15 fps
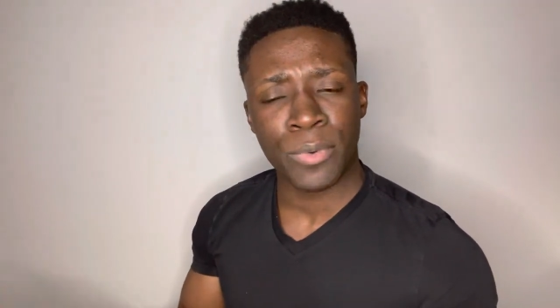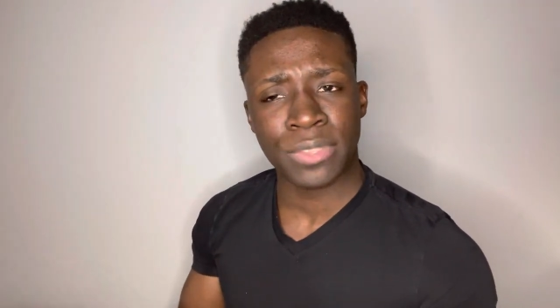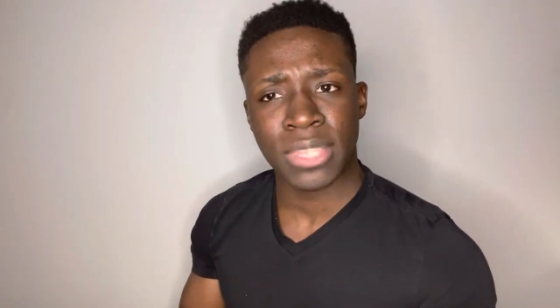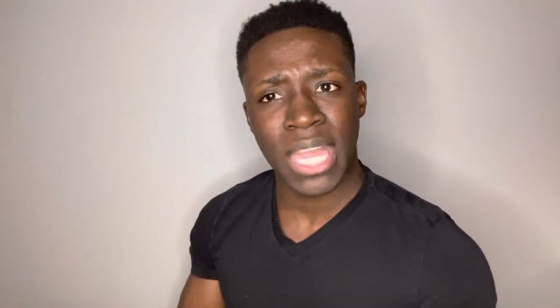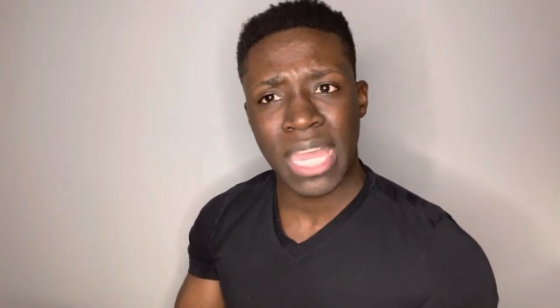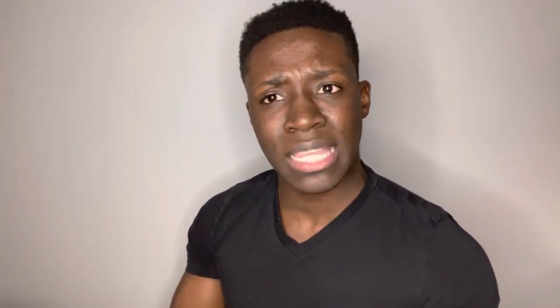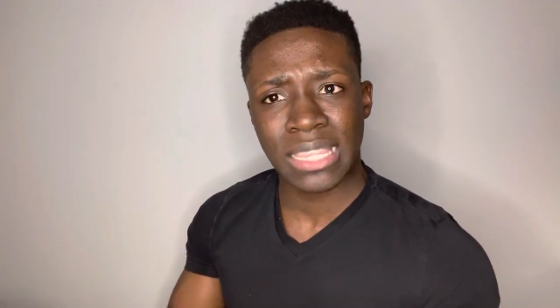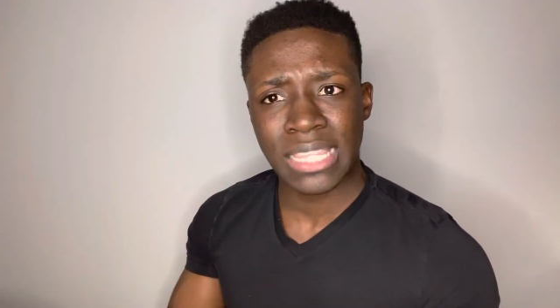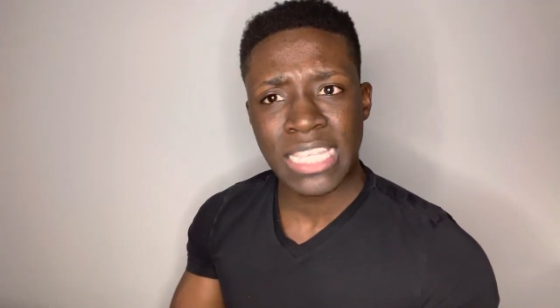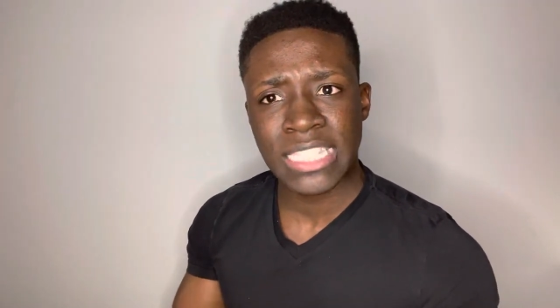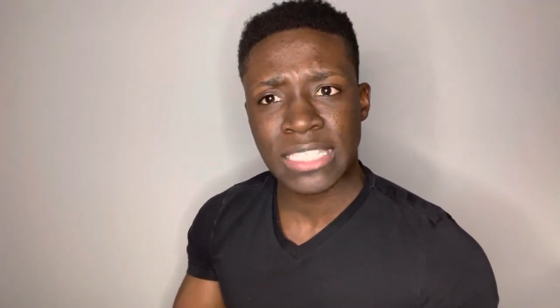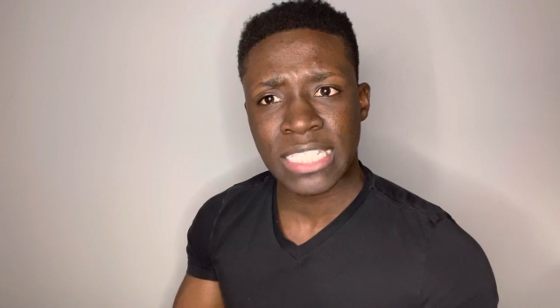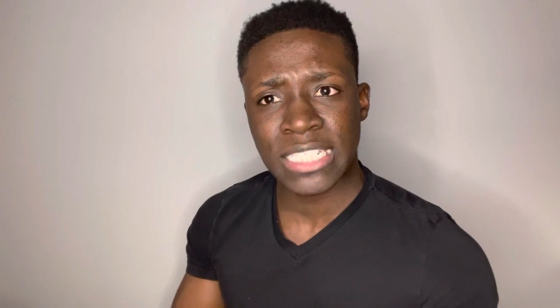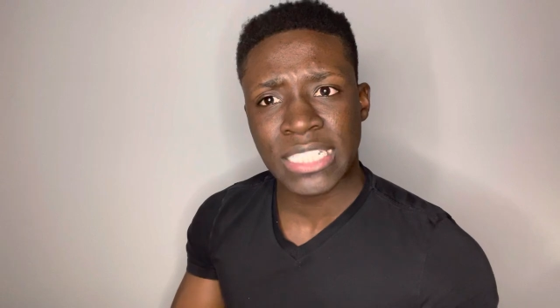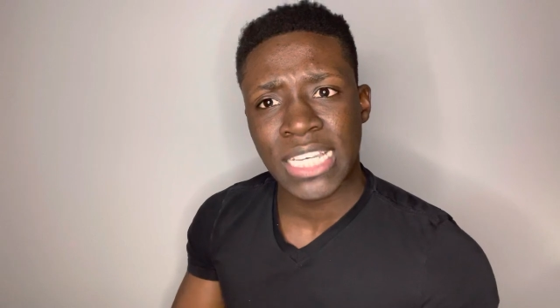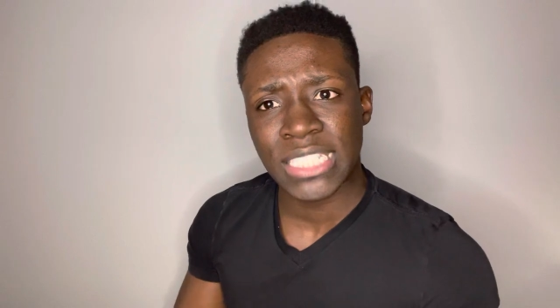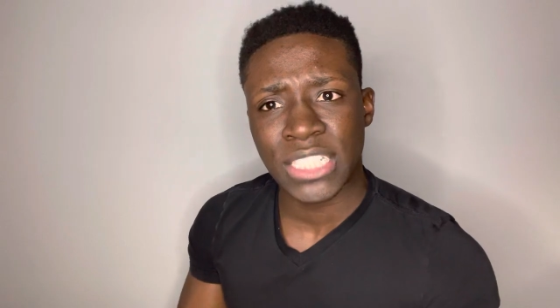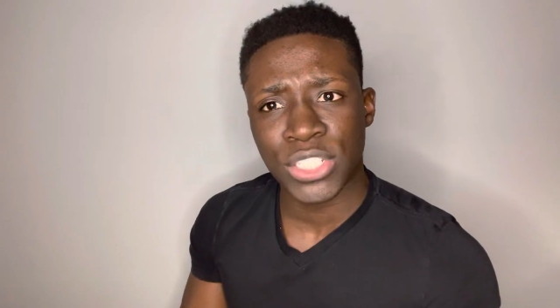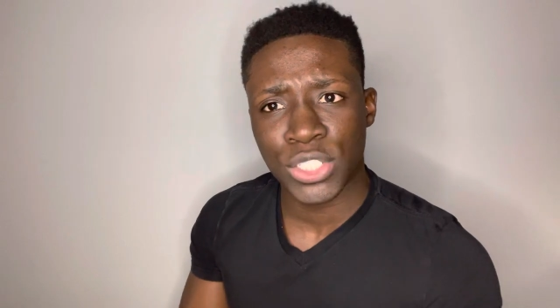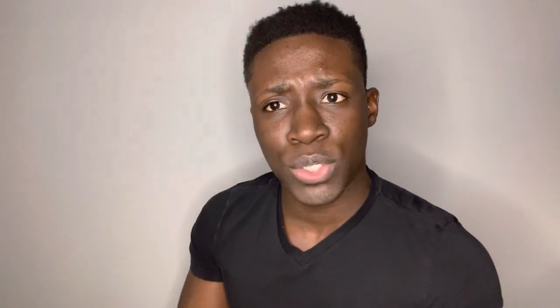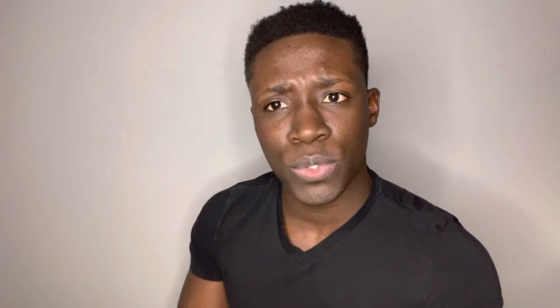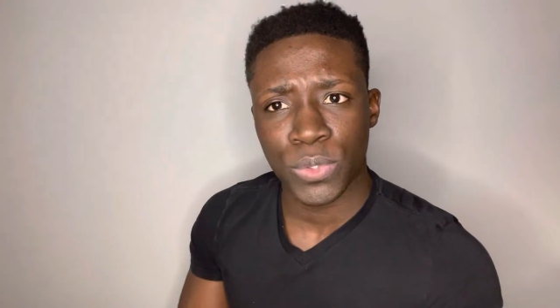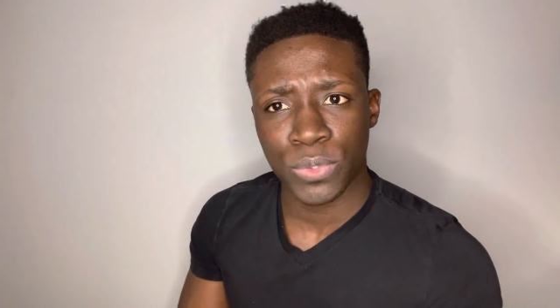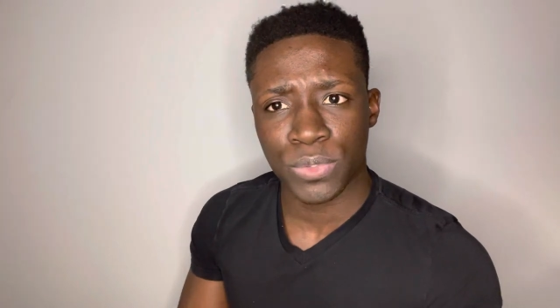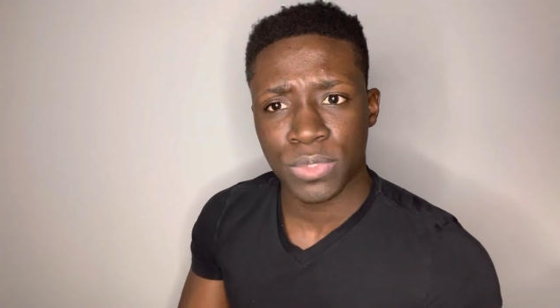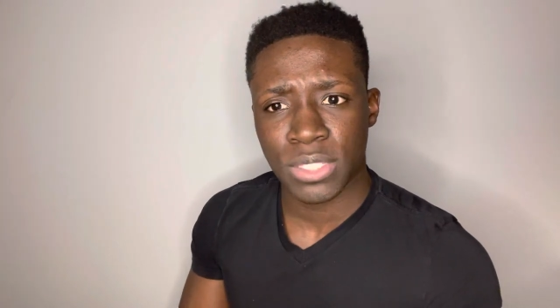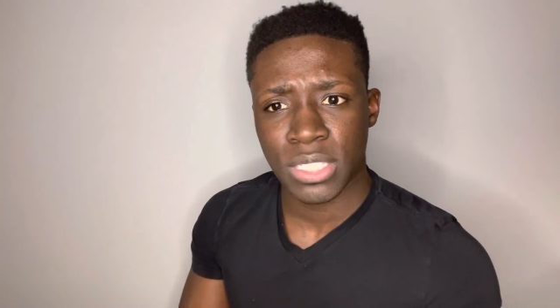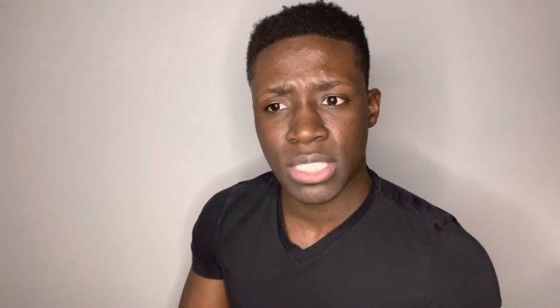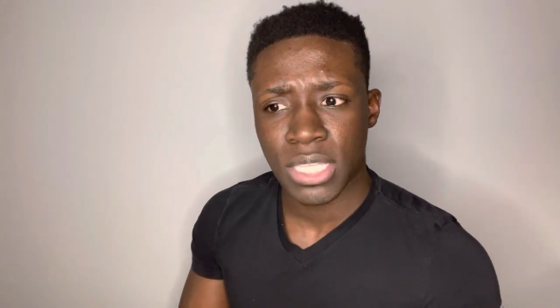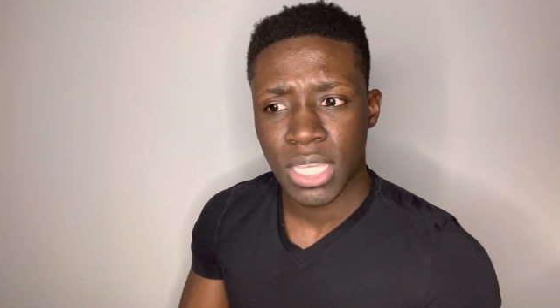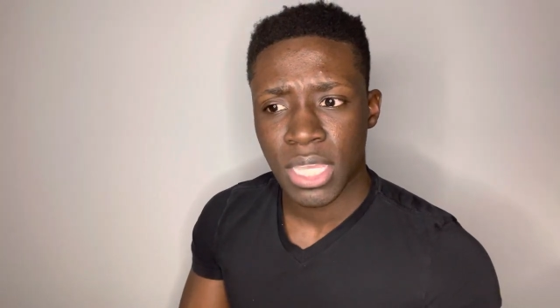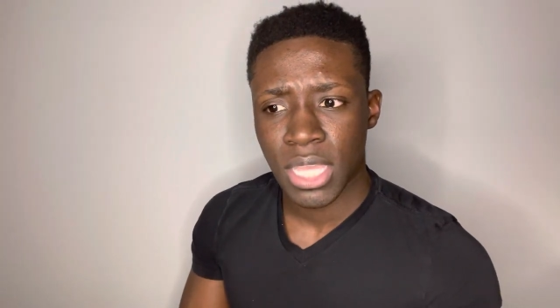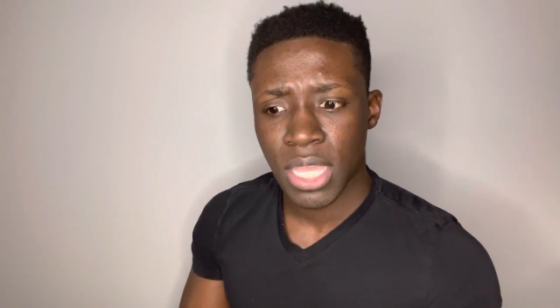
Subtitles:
with at least a dozen dudes.